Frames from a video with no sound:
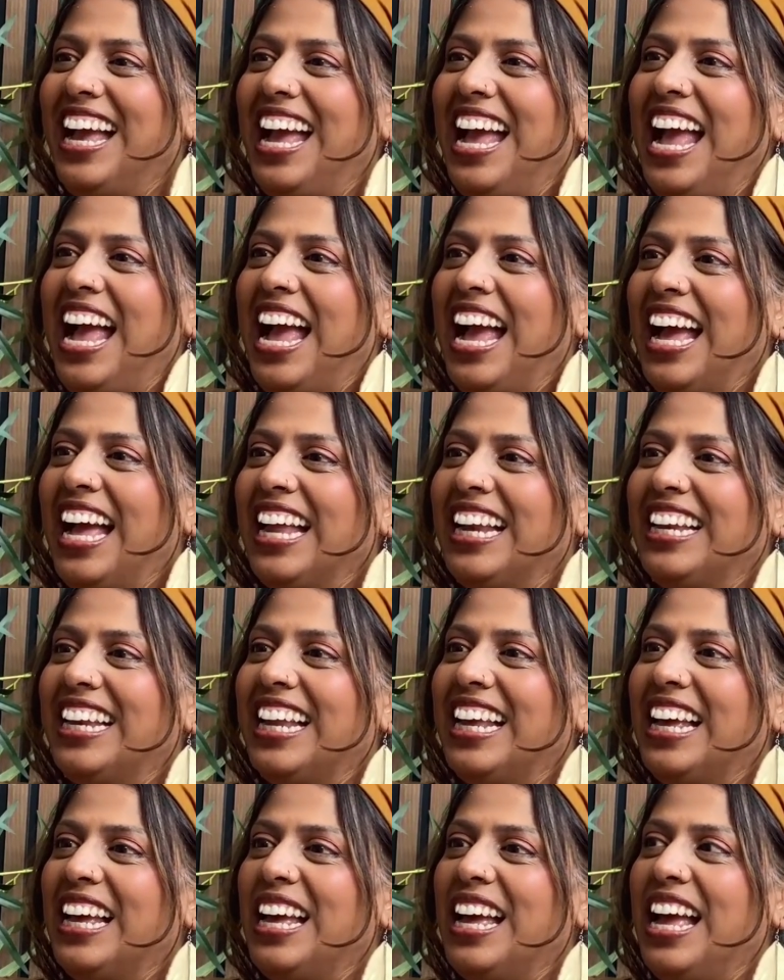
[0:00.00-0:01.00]
And
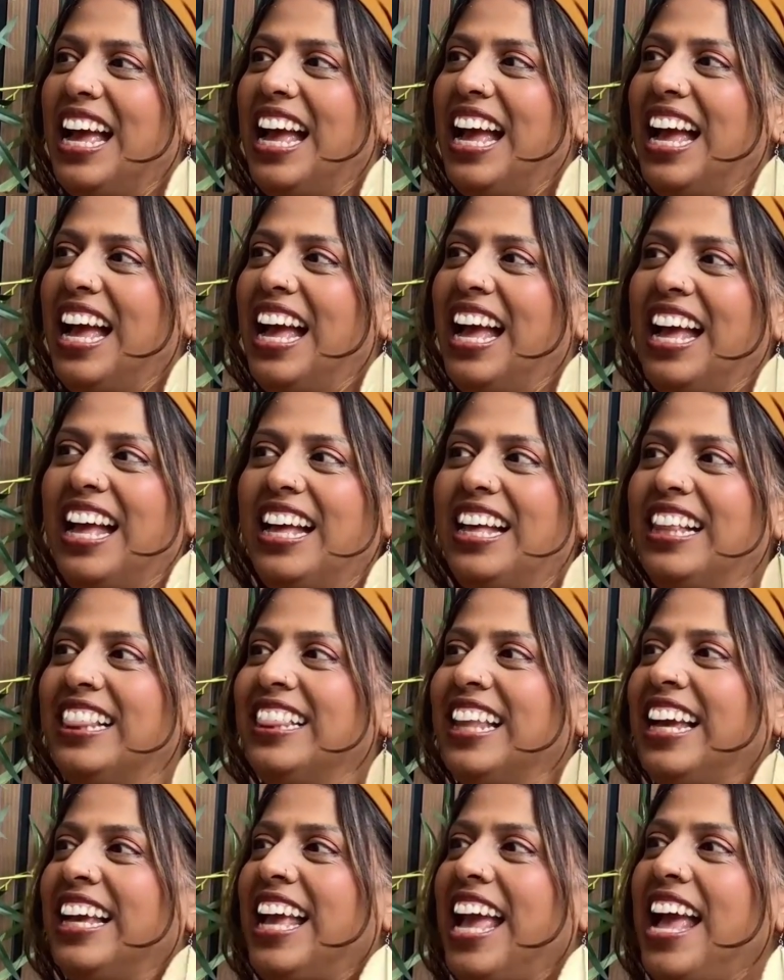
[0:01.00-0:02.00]

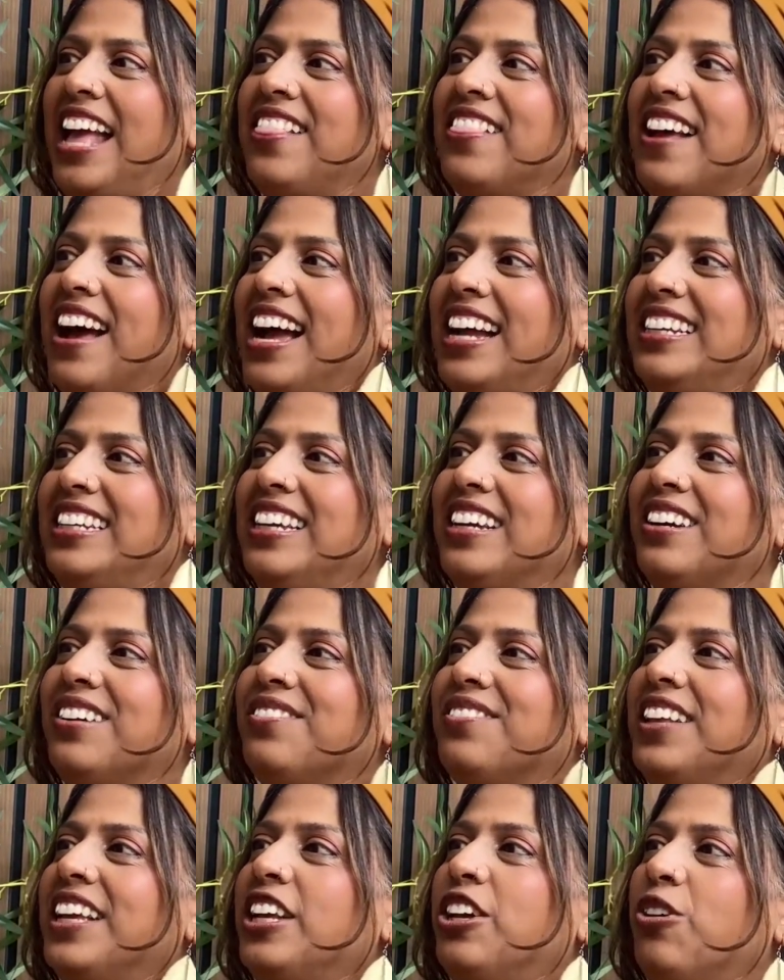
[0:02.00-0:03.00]
the idea
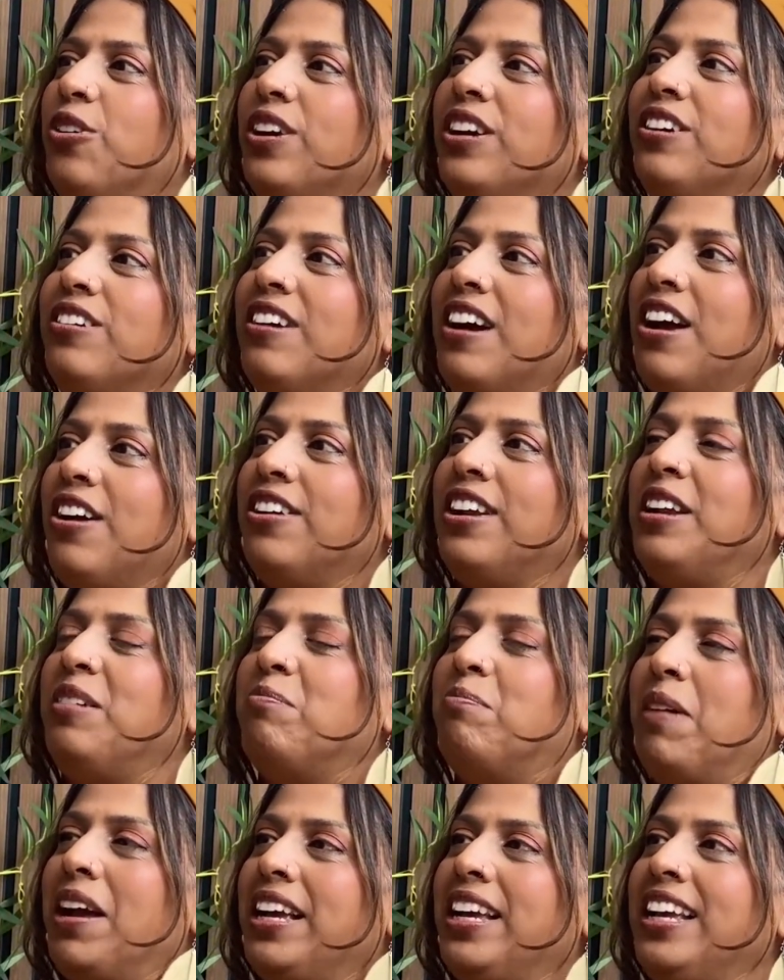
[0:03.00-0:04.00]
of like going around
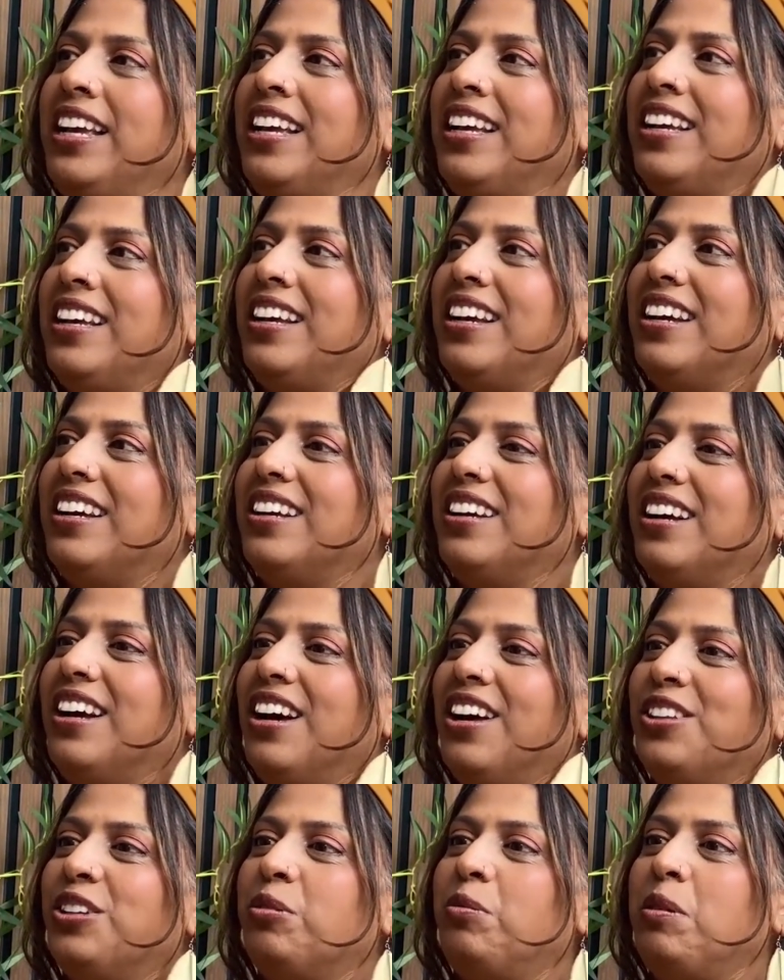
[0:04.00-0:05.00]
and begging
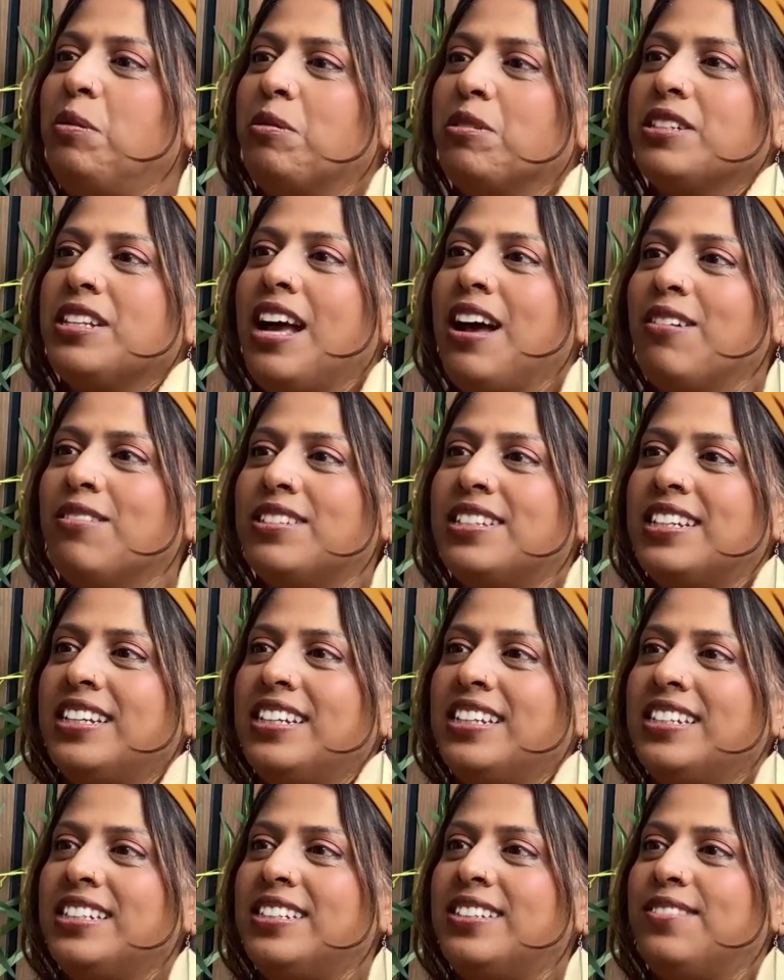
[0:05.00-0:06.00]
other people's
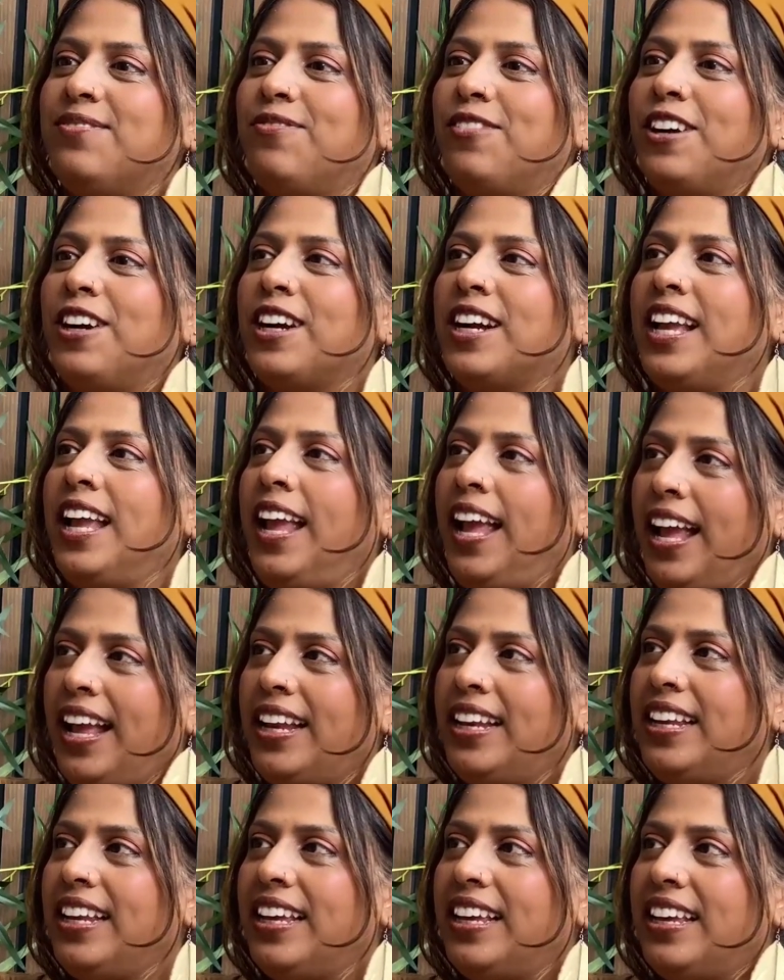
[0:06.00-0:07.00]
houses for
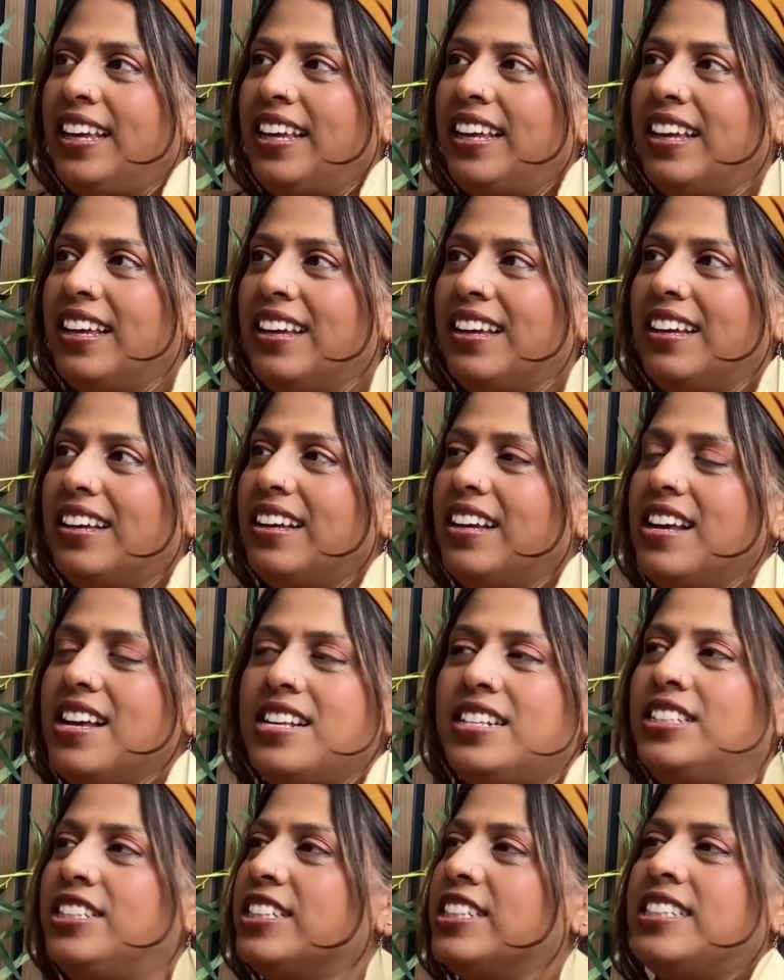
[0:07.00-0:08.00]
candy
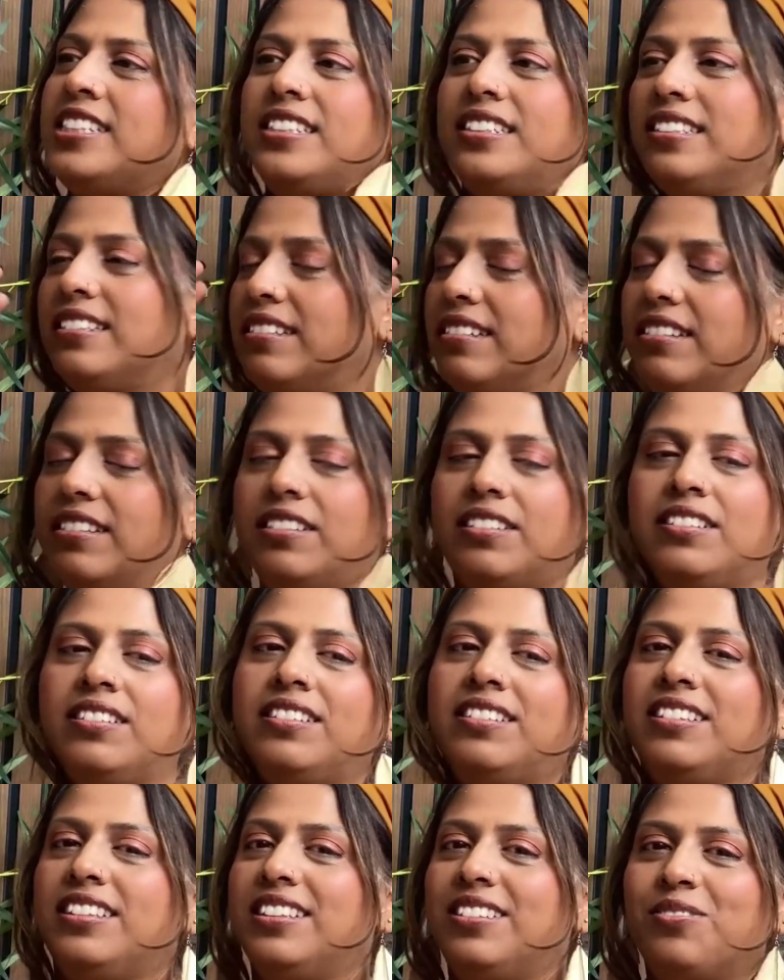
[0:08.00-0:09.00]
is just
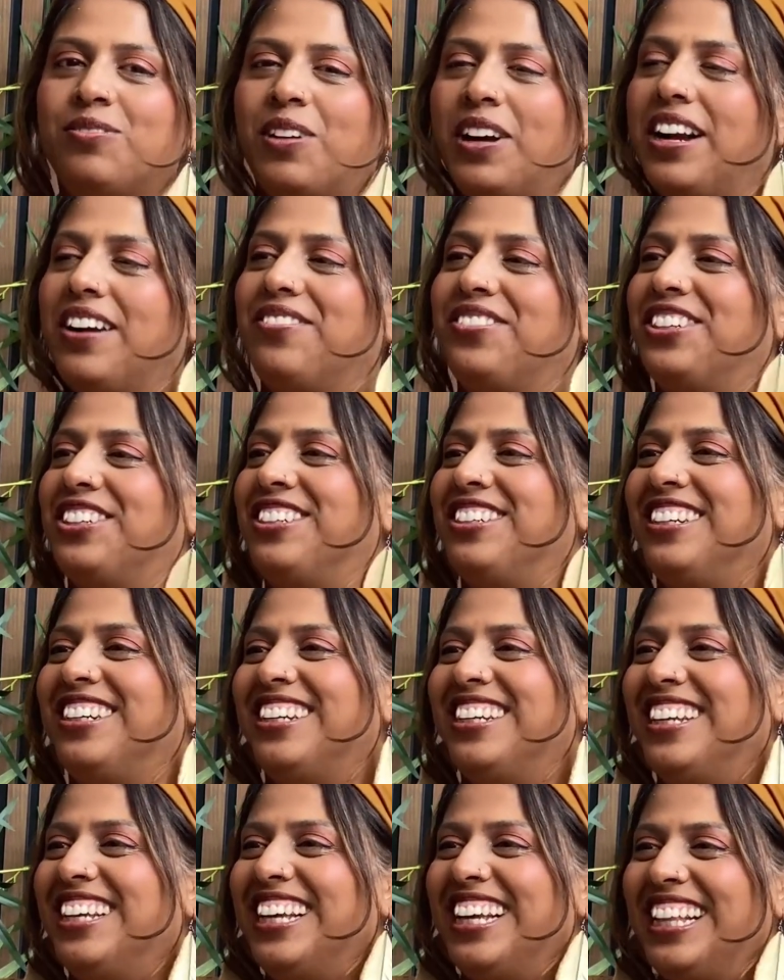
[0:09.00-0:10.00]
whatever.
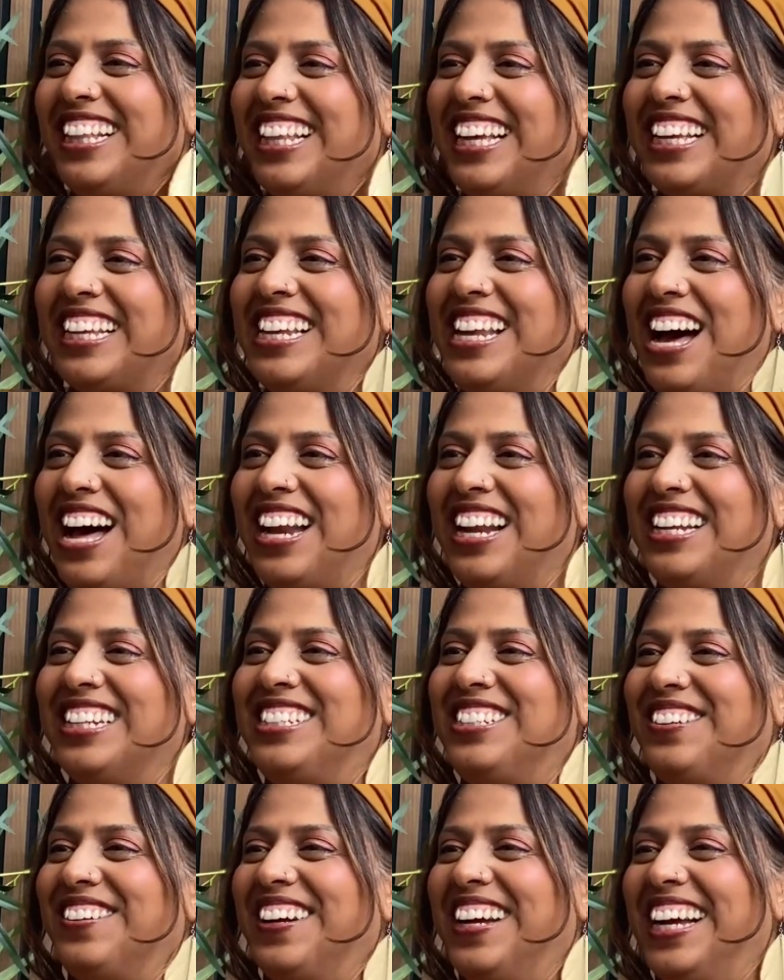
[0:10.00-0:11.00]
Like not
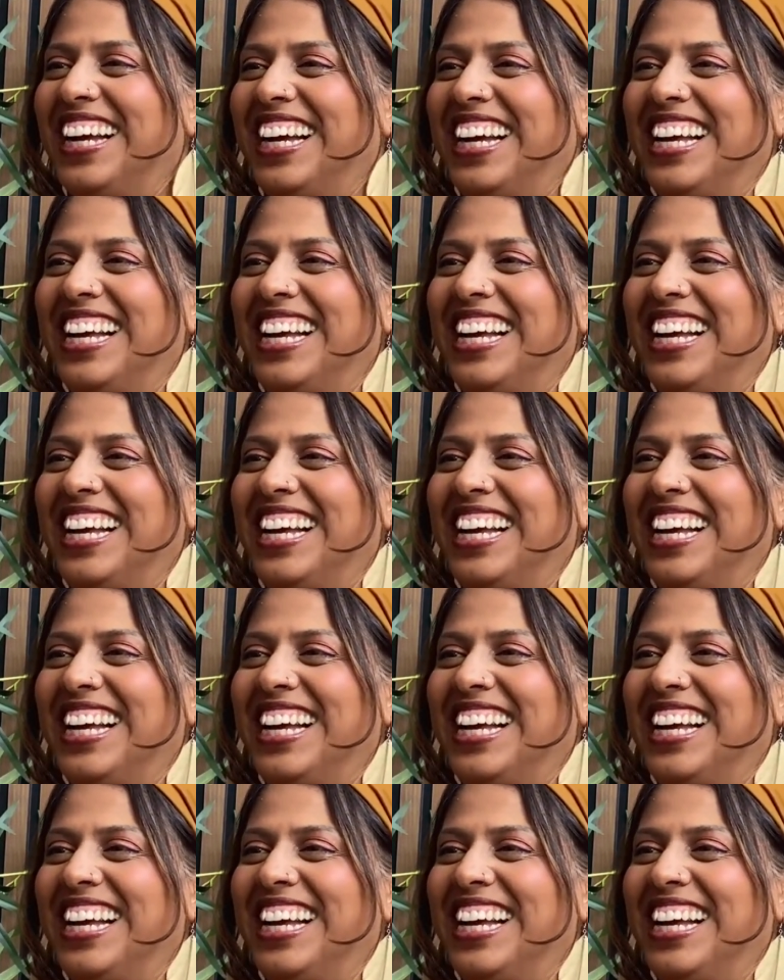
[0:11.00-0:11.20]
into it.